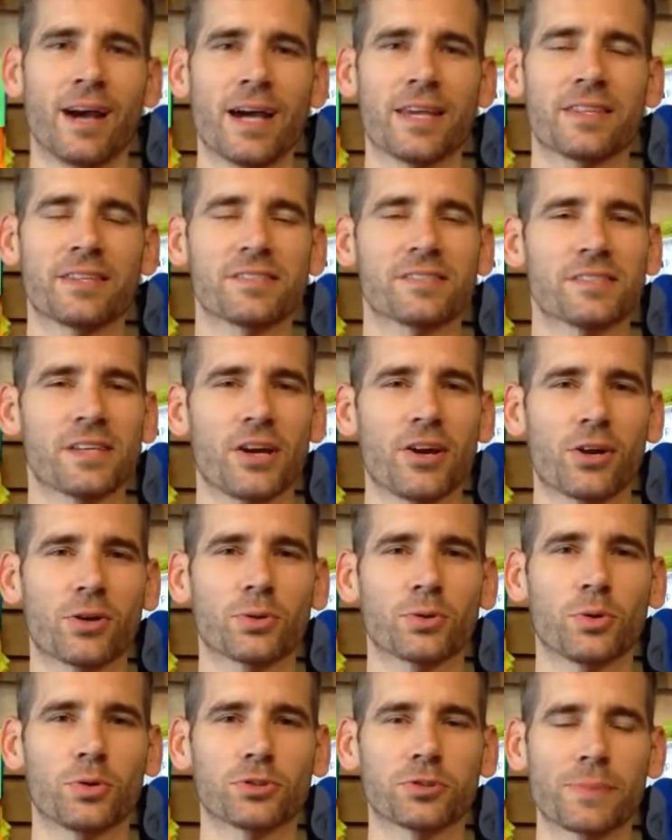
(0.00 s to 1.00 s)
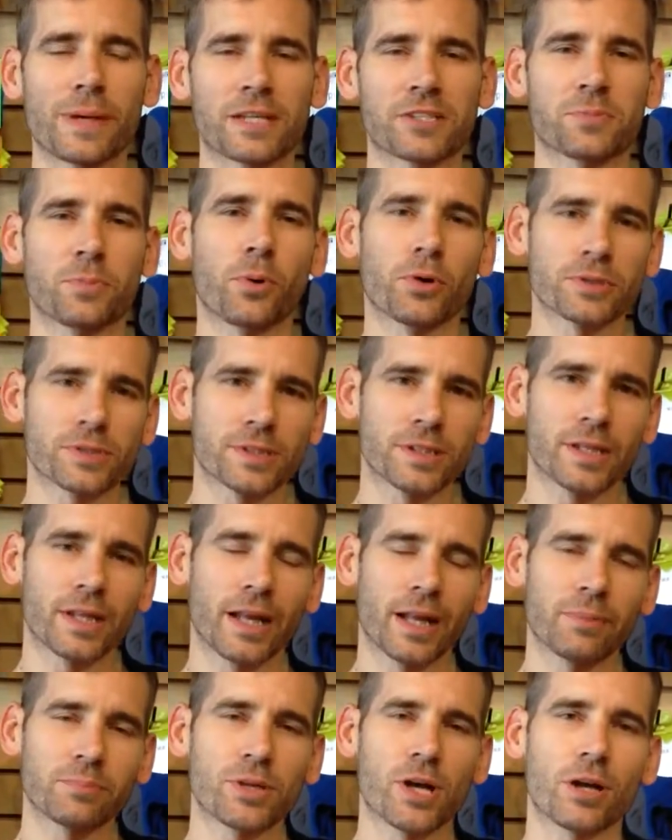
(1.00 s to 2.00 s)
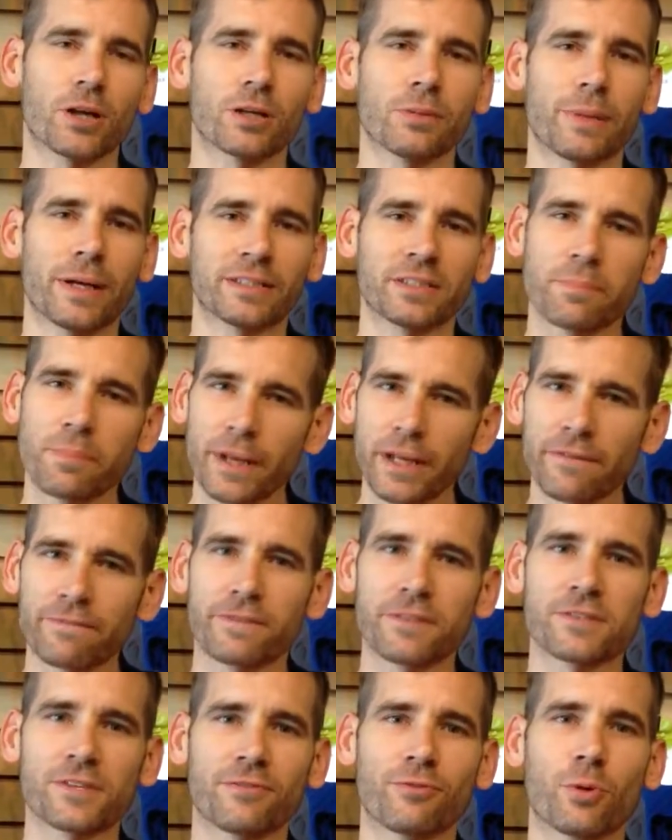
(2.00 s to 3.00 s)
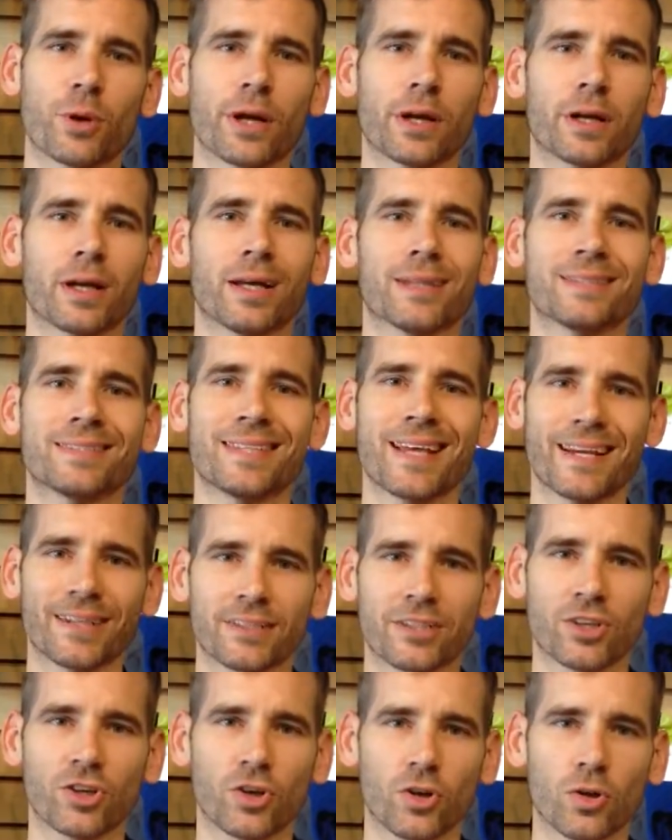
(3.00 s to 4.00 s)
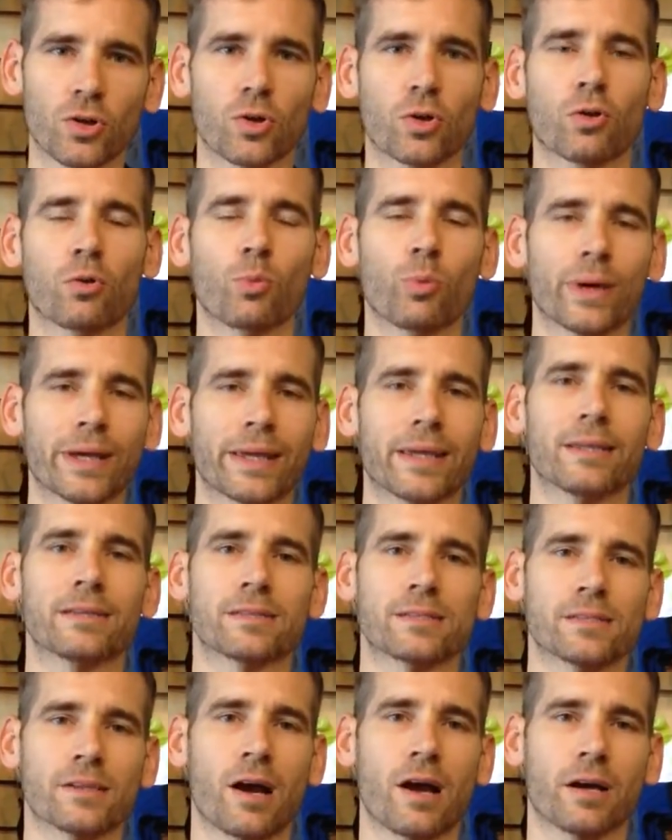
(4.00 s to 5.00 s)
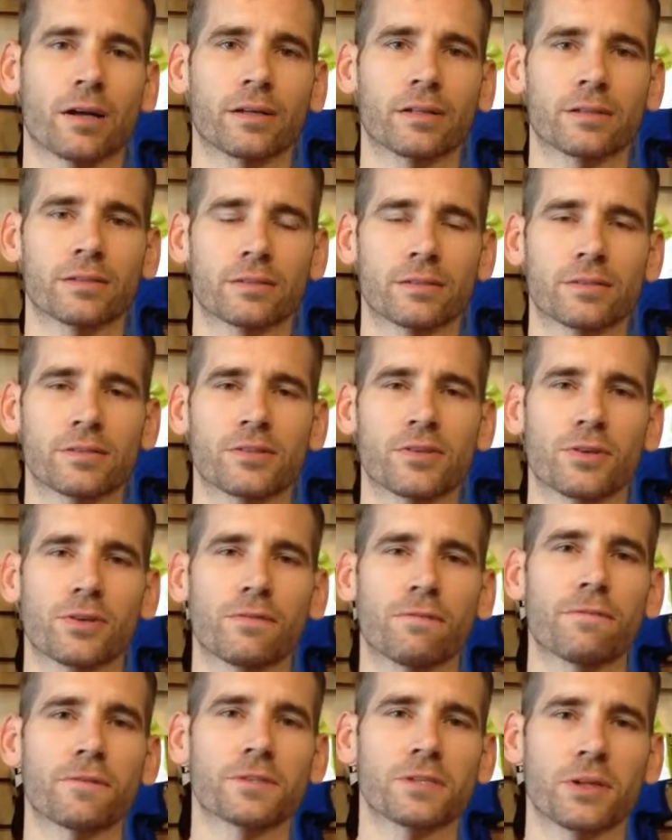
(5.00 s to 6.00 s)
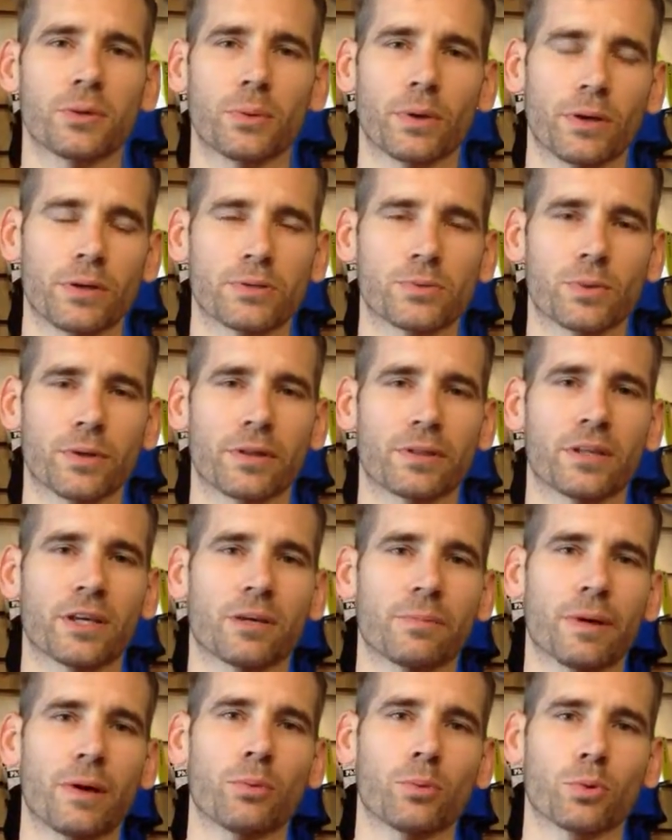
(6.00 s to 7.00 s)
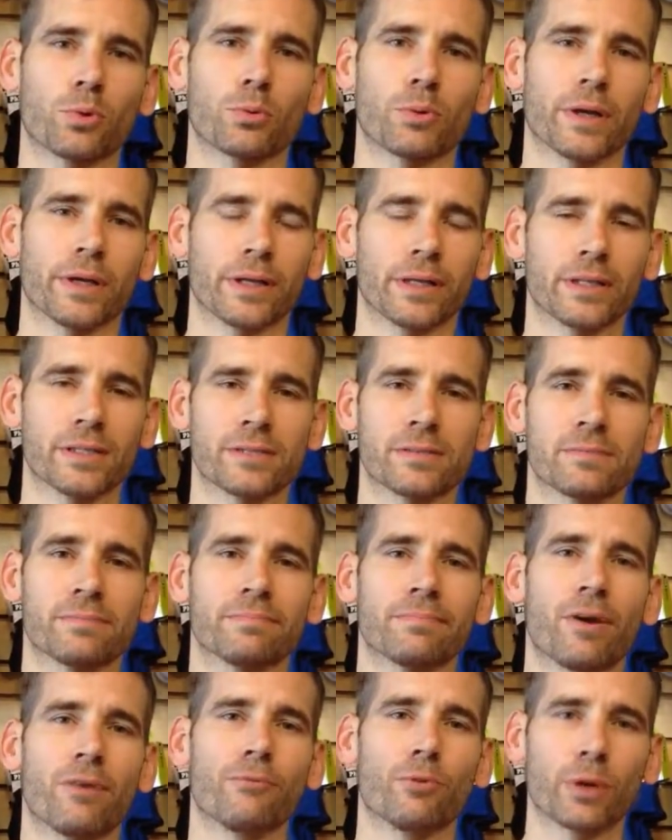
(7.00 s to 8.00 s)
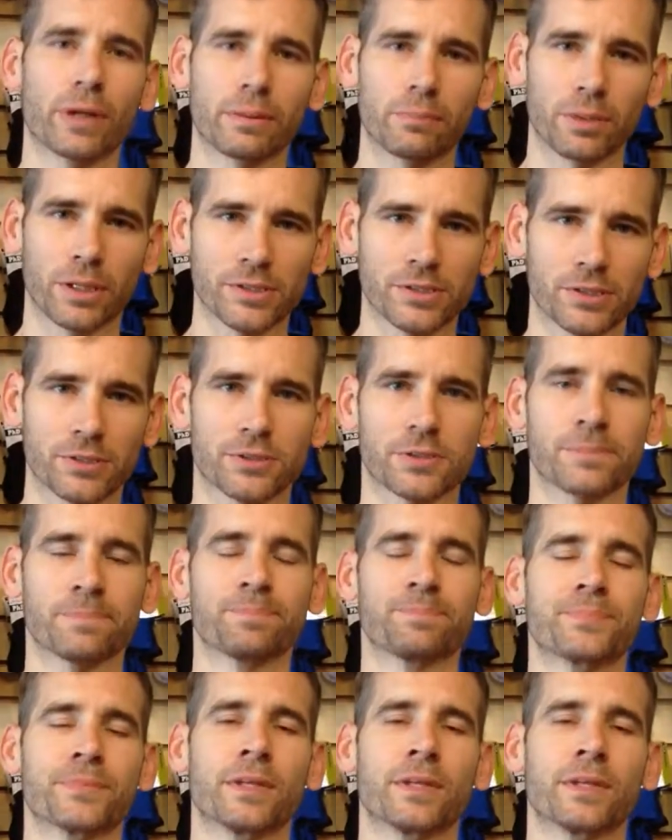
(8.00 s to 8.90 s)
Hi, this is Eric with Ultramax Sports, and today I'm talking about the benefits of wearing a technical or wicking sock. And so the first thing we always want to think about when we're running is avoiding blisters.